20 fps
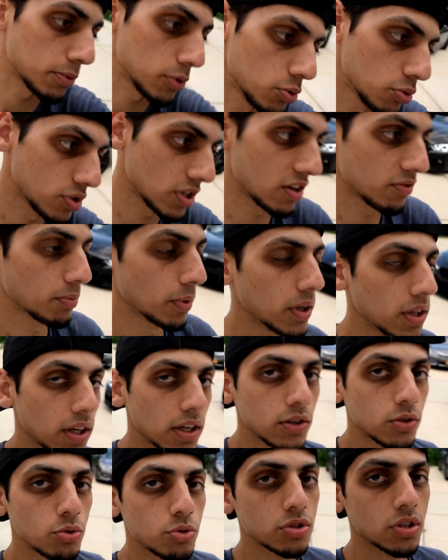to save money
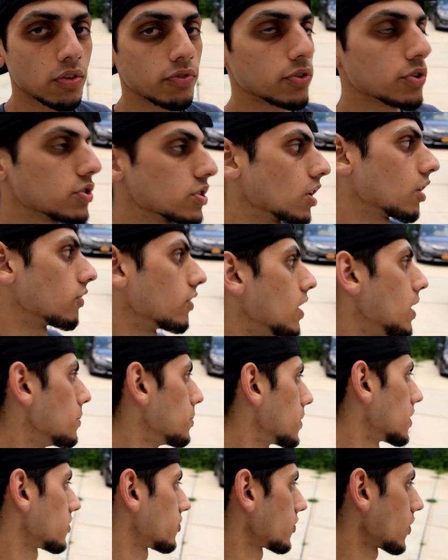and do stuff yourself.
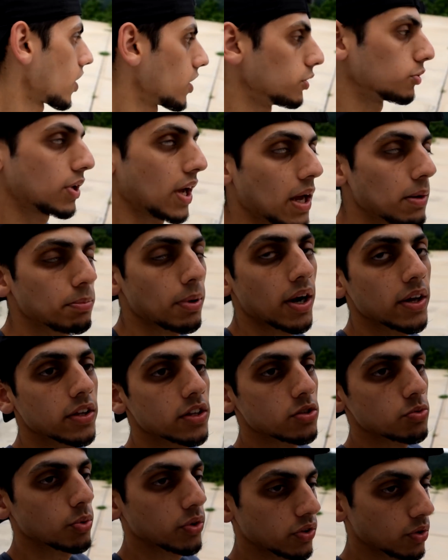But if not, you can buy
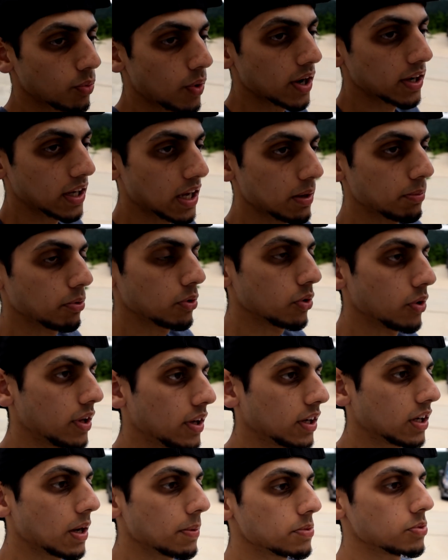this with the Y cable
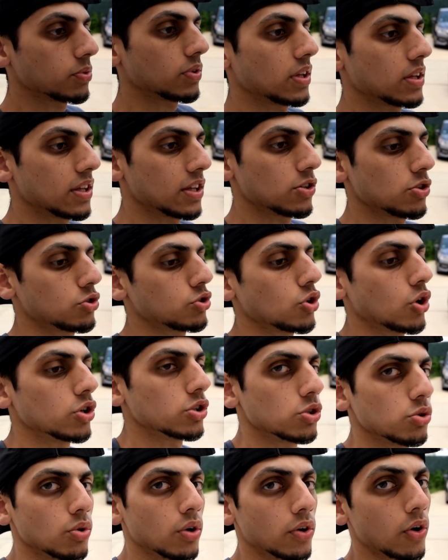and it comes with it. They just
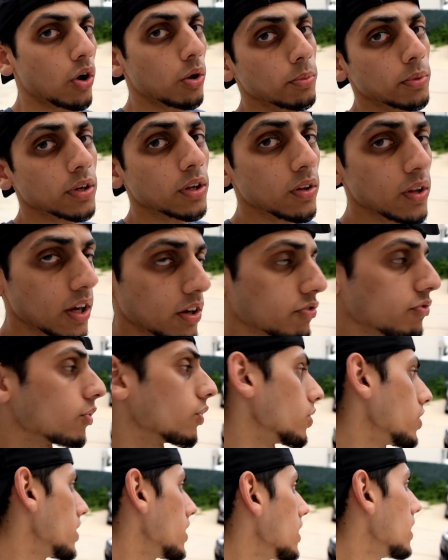charge you an arm and a leg
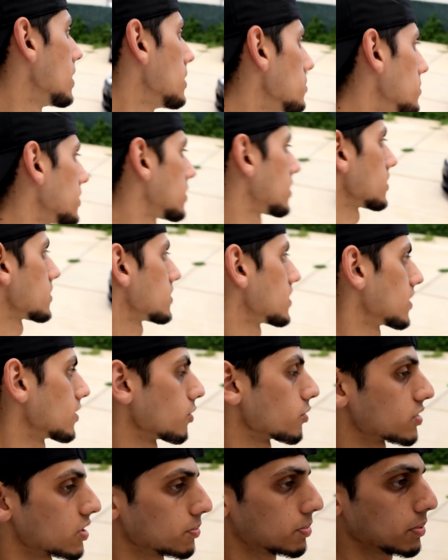for it because they
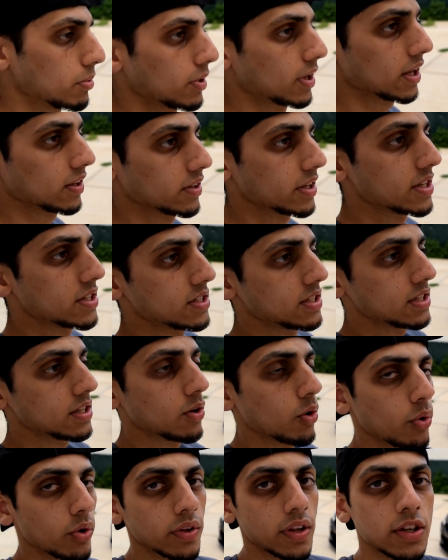know some people get lazy
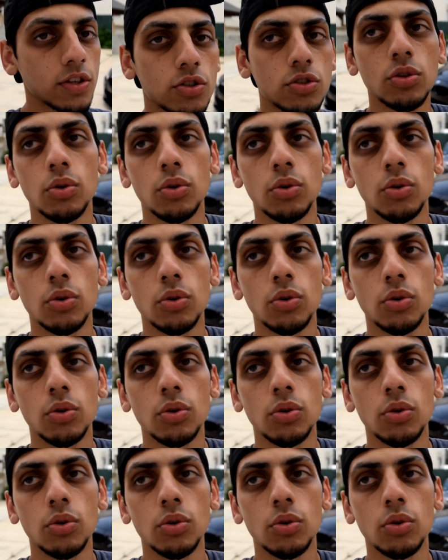or they just